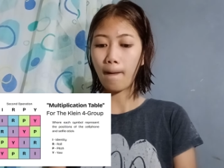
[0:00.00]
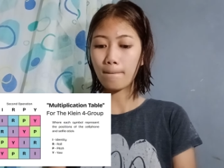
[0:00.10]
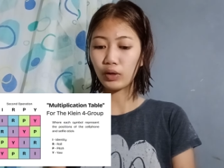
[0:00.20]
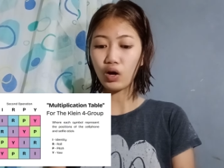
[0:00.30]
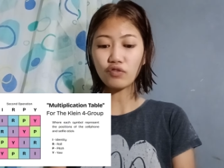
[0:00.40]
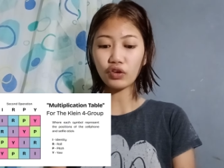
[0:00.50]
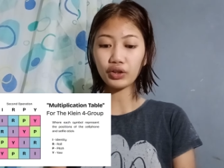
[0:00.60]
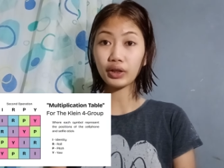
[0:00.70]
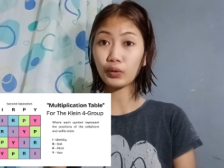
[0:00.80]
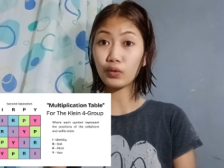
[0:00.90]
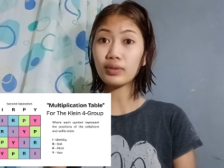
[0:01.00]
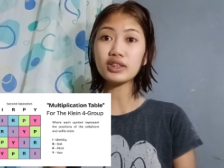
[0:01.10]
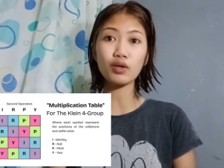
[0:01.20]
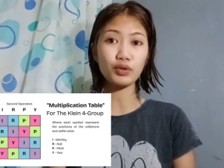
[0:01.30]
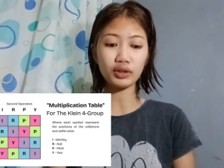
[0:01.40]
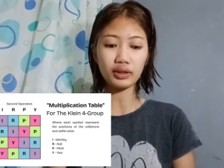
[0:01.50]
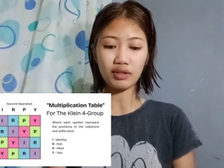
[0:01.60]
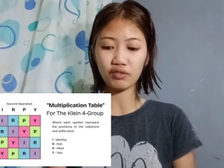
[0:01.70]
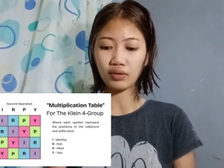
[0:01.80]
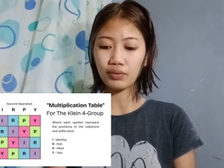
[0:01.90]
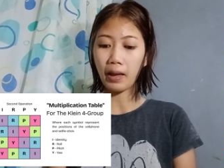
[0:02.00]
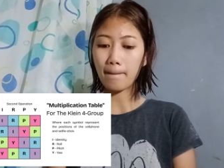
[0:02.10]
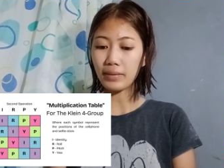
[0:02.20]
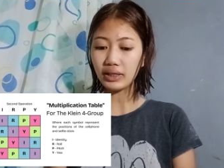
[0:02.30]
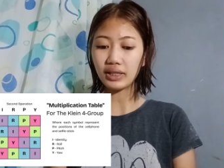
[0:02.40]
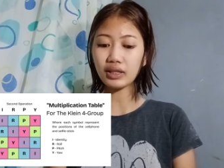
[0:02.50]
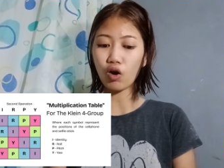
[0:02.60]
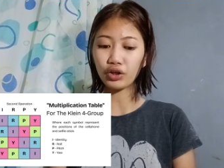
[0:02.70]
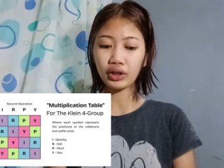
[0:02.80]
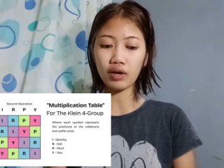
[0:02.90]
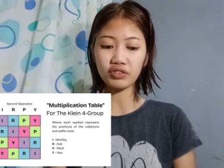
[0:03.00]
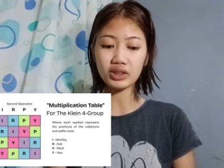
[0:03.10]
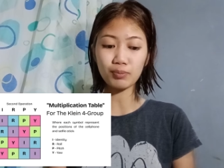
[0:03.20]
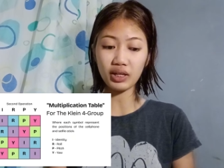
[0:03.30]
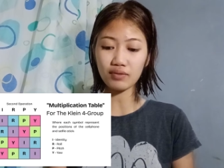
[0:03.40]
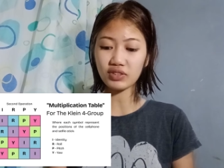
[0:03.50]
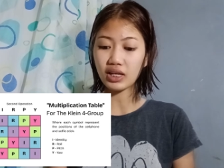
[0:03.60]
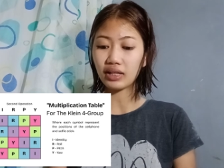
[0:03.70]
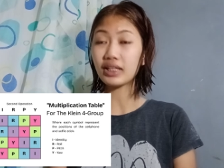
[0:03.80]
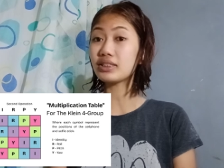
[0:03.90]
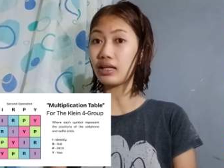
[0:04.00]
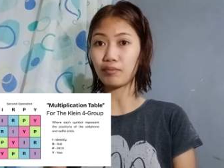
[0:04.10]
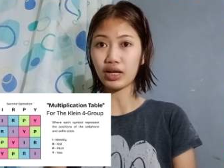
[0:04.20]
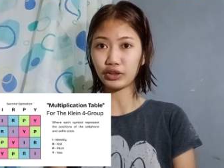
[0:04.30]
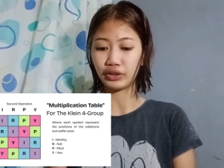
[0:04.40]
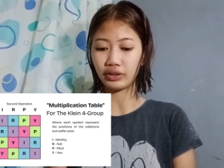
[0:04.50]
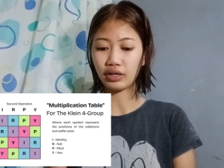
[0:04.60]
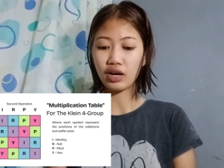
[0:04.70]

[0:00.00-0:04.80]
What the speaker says: Moreover, the group is commutative, meaning the order of these flips does not matter.